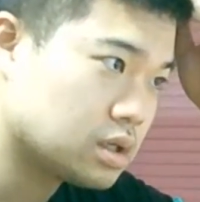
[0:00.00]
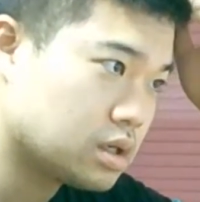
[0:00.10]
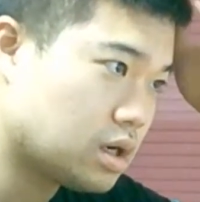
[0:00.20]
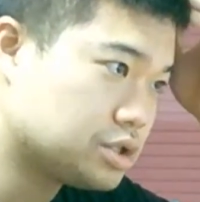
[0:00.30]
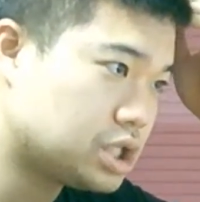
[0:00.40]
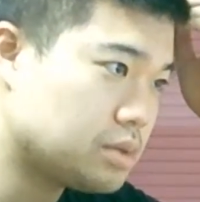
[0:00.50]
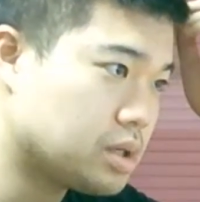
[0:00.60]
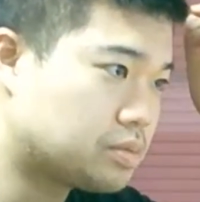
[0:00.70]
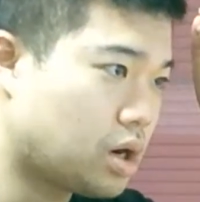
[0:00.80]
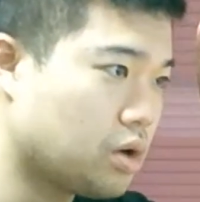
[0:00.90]
A ship
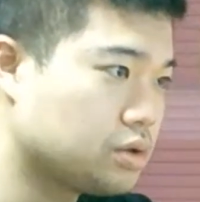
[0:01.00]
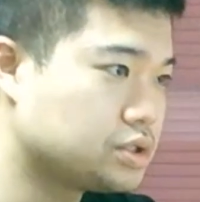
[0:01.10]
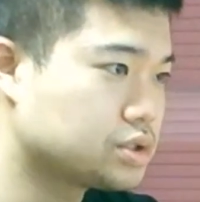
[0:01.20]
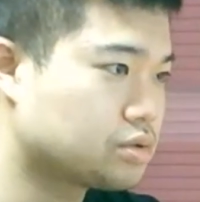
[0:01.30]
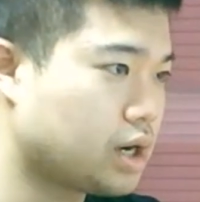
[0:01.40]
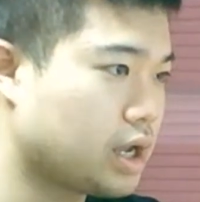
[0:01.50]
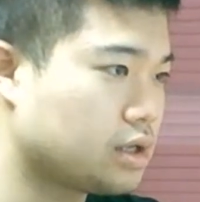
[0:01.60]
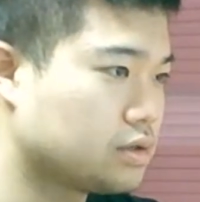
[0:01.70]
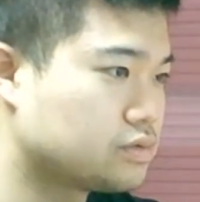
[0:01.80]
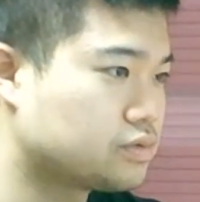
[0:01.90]
approached Ukraine
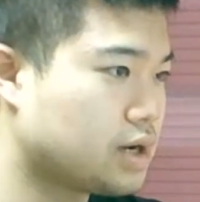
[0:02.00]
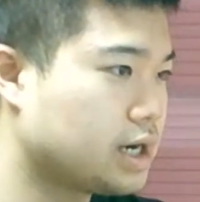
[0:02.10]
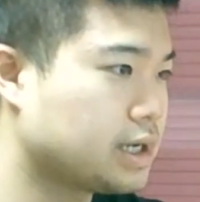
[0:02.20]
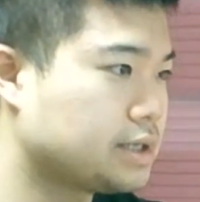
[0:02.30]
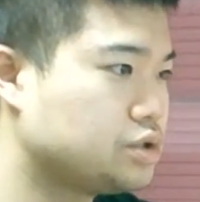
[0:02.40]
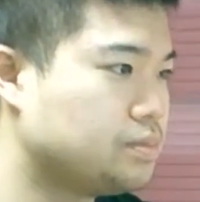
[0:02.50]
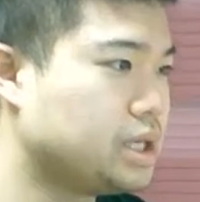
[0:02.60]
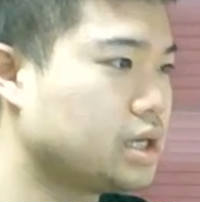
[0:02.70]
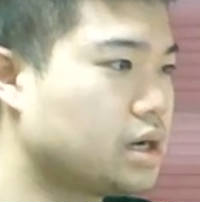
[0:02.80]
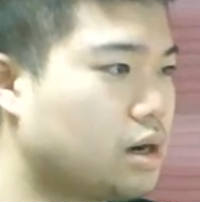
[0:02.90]
on Friday to
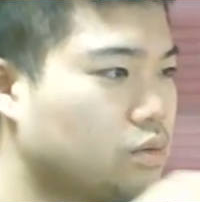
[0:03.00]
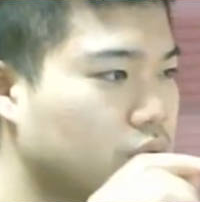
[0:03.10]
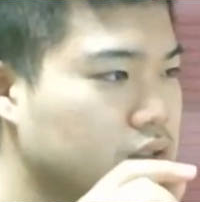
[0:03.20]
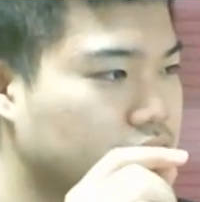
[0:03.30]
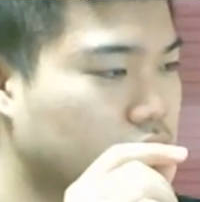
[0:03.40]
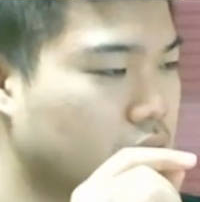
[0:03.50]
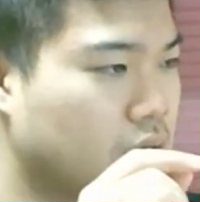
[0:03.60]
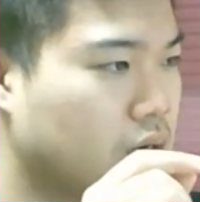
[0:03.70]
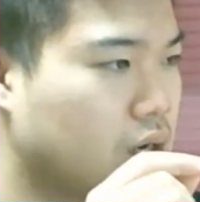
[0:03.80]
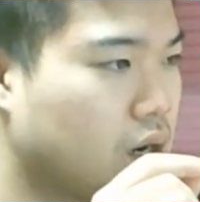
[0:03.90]
pick up wood for
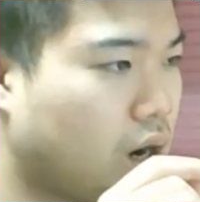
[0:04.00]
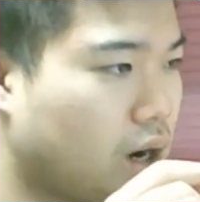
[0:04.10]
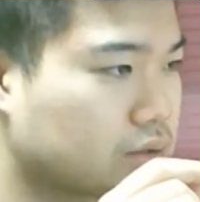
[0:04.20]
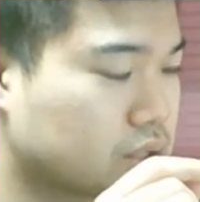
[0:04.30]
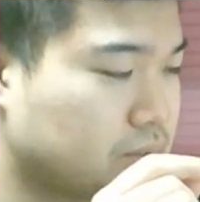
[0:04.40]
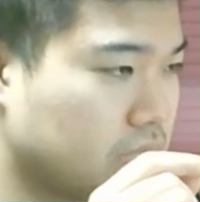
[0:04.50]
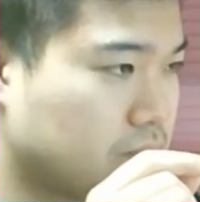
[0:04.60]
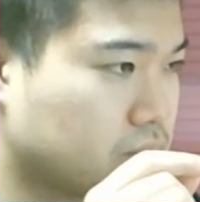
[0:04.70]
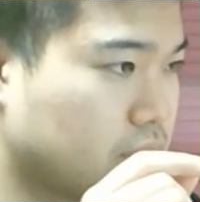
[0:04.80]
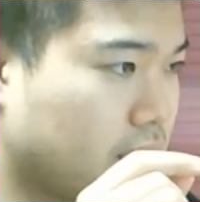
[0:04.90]
hungry
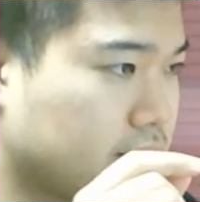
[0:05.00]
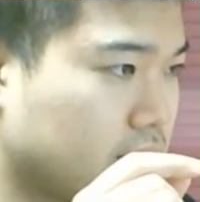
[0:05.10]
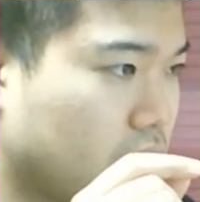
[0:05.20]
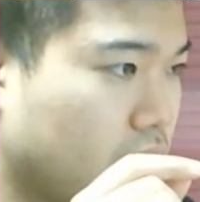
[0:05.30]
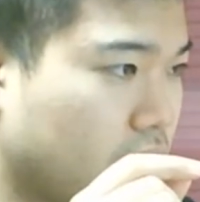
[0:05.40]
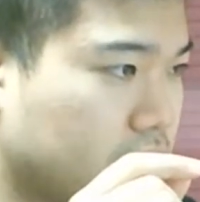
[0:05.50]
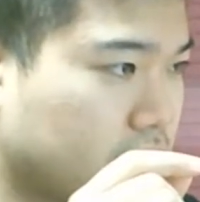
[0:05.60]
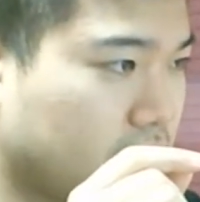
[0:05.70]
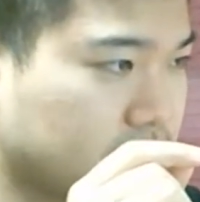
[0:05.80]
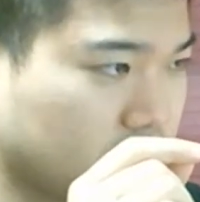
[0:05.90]
people in
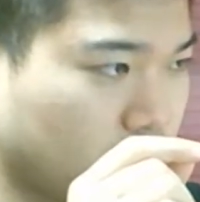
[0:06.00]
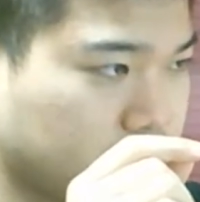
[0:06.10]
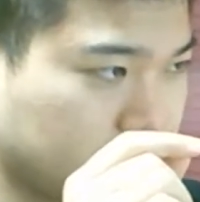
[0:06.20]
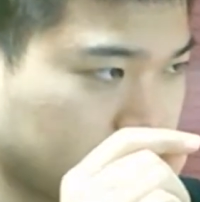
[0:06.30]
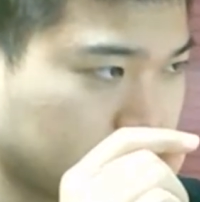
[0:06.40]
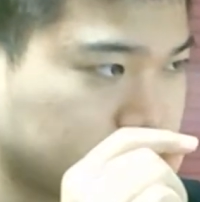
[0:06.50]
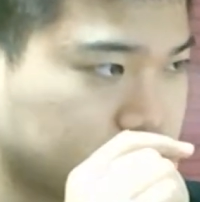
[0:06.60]
Ethiopia.